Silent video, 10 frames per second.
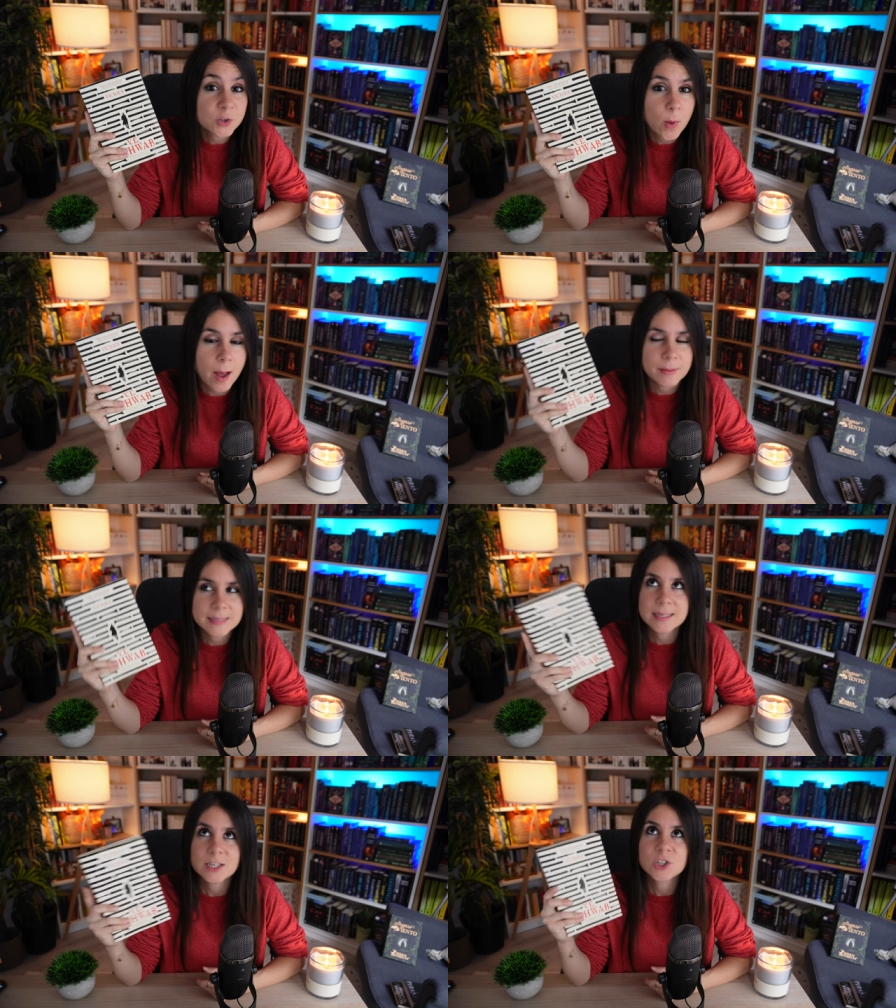Schwab
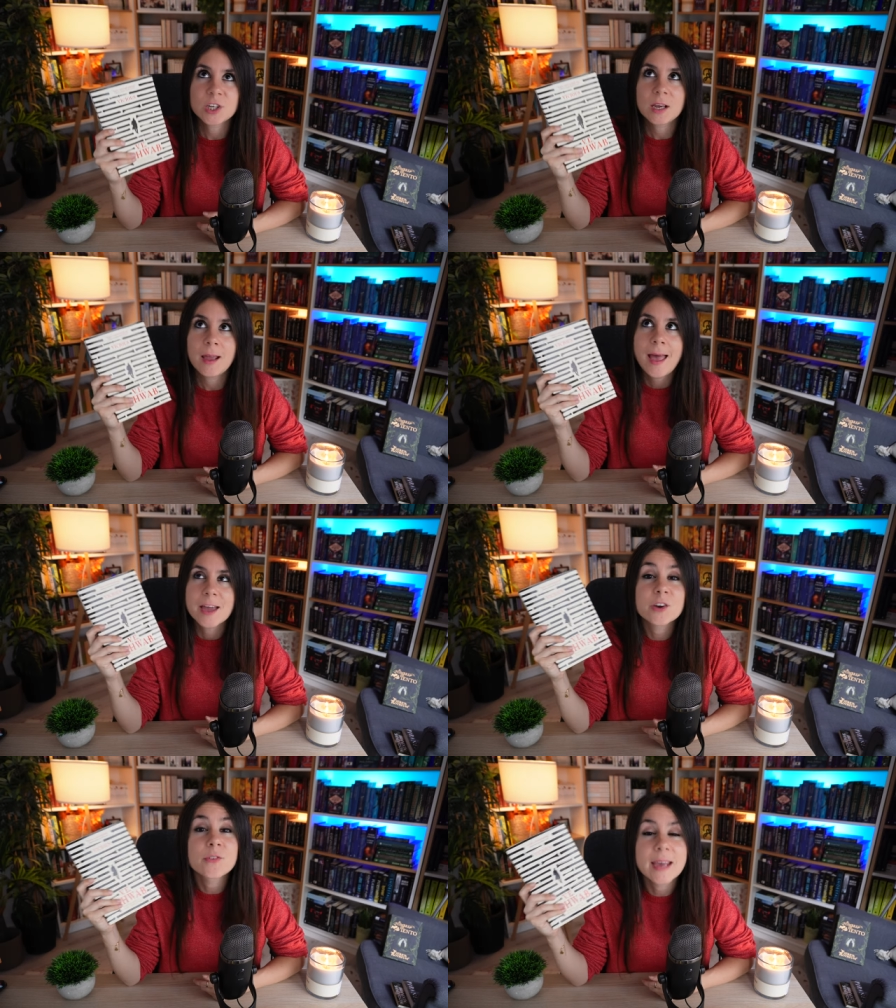is that she
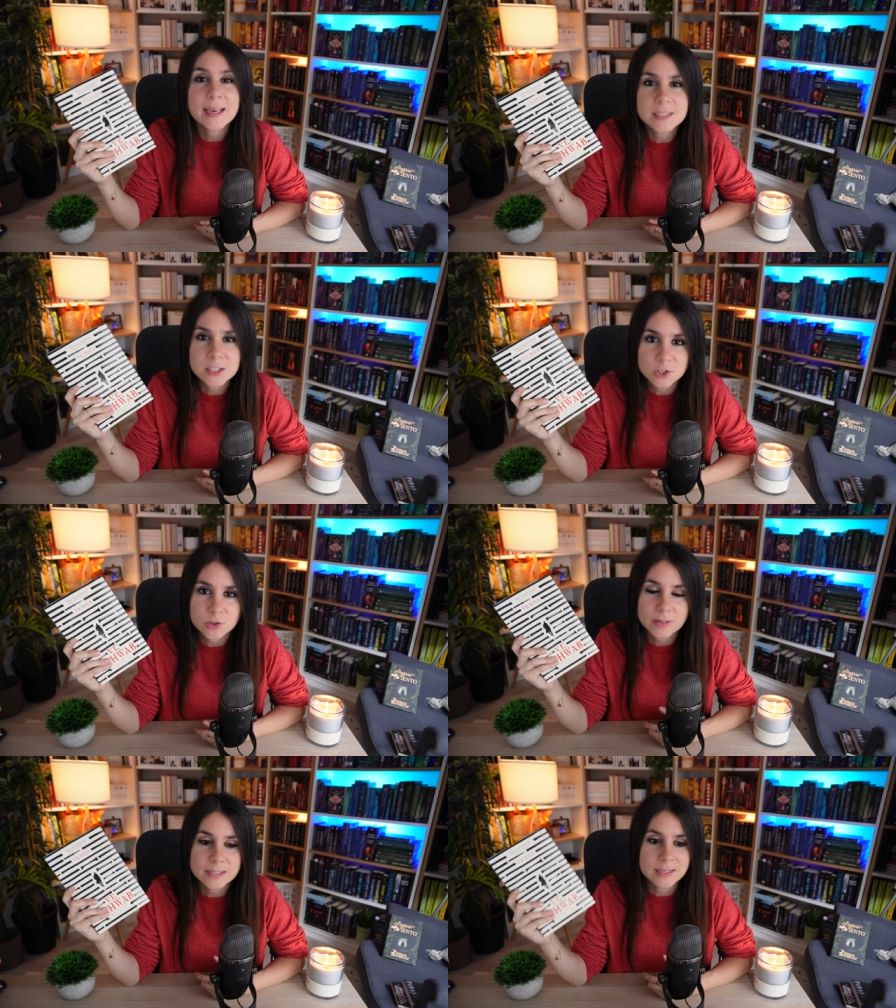creates
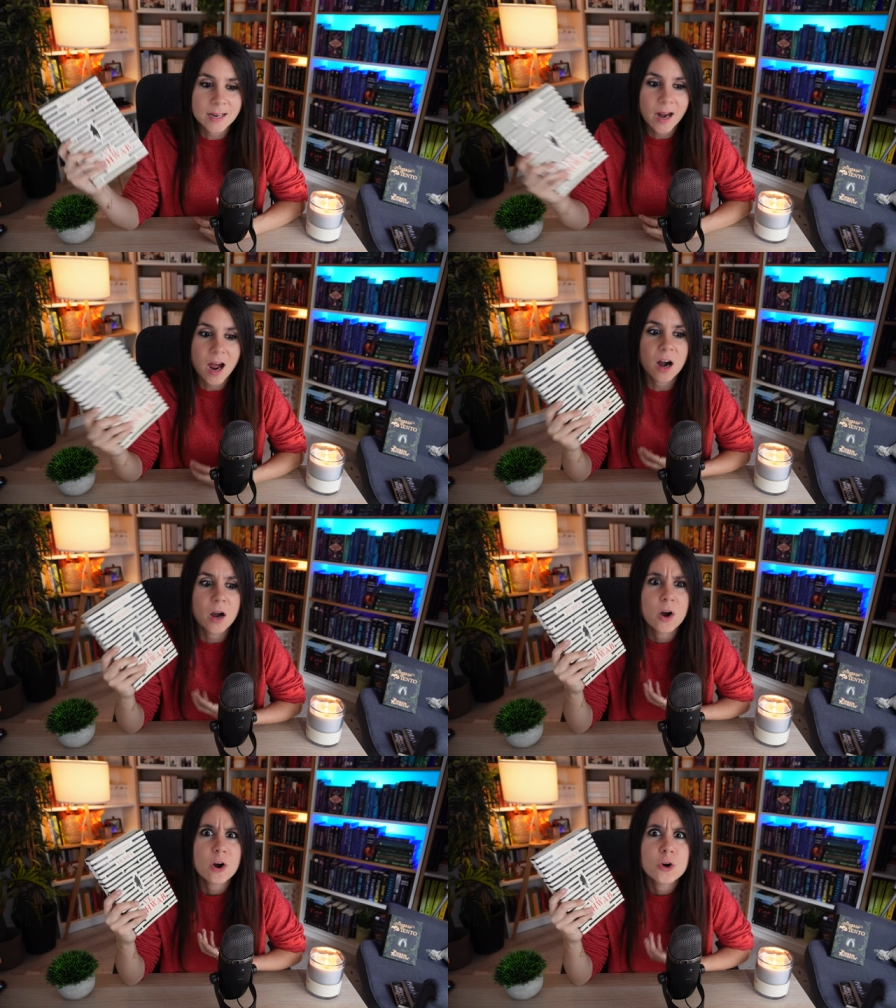stories that are
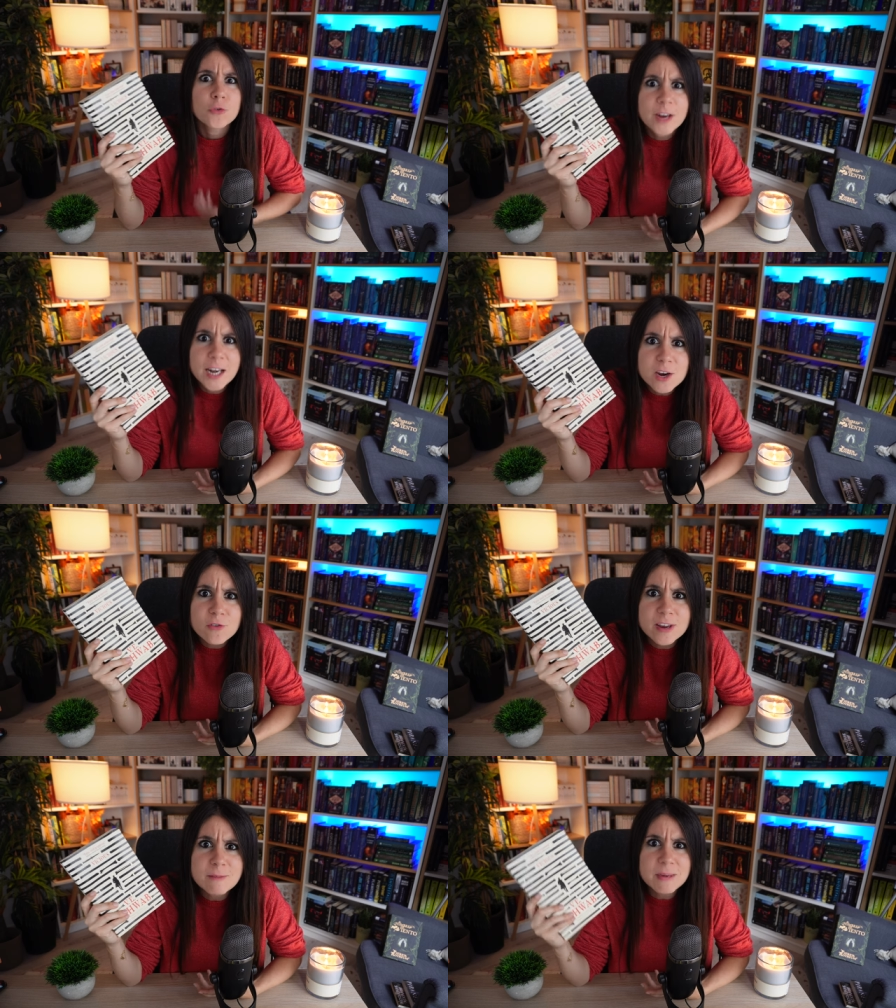really
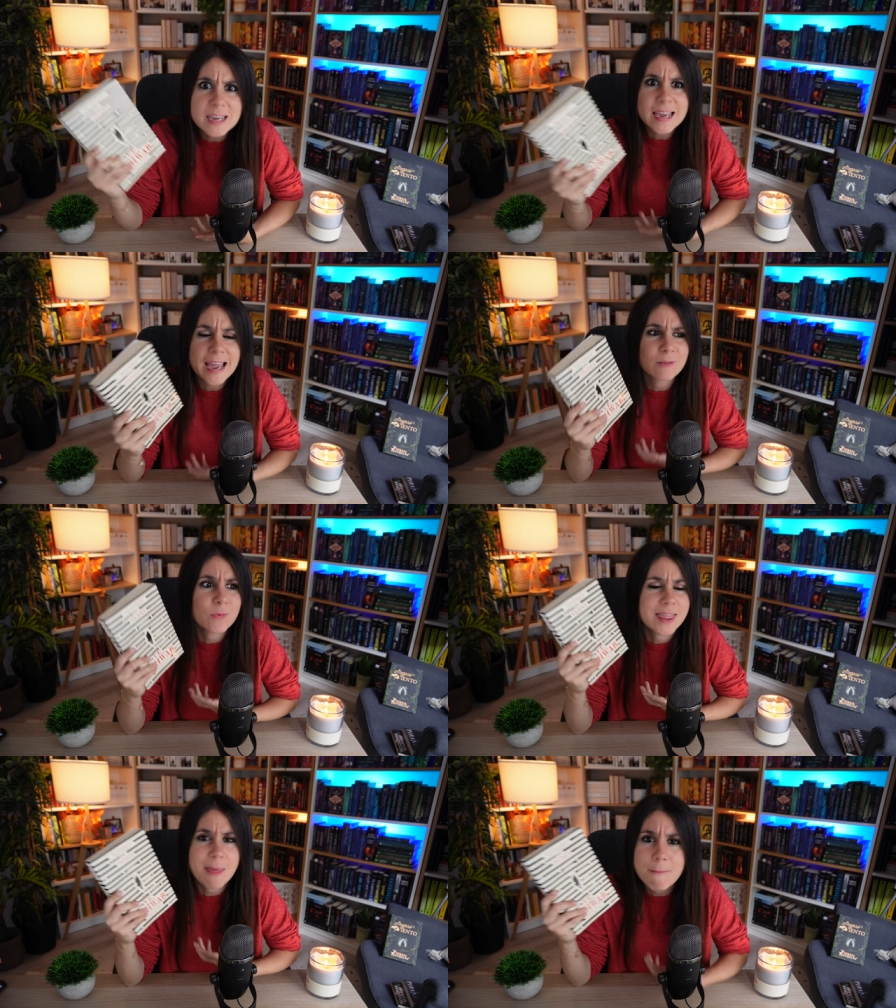creepy and
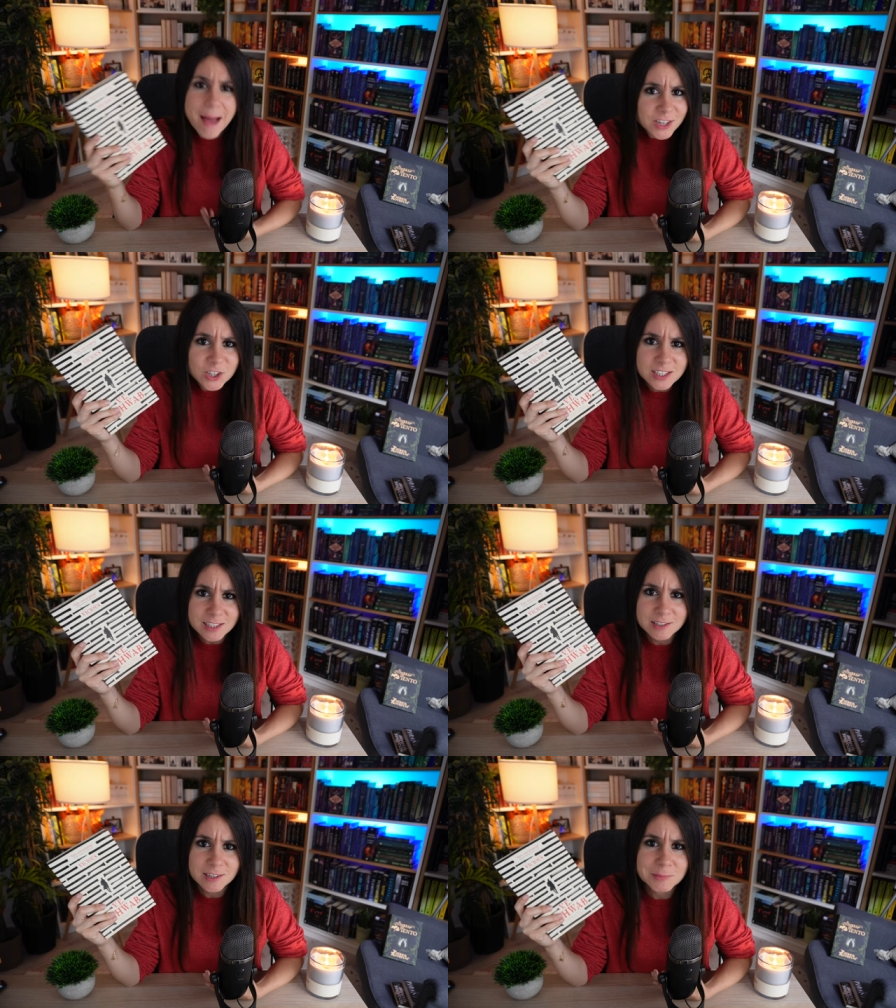with magic
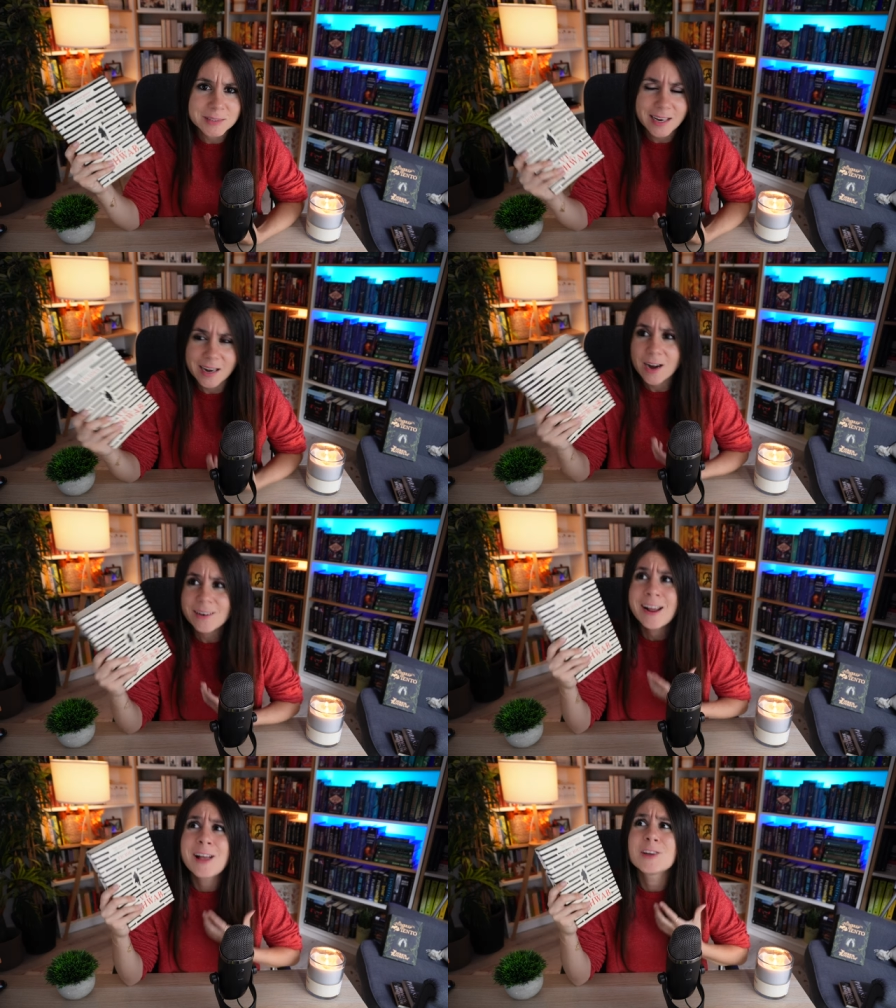systems that are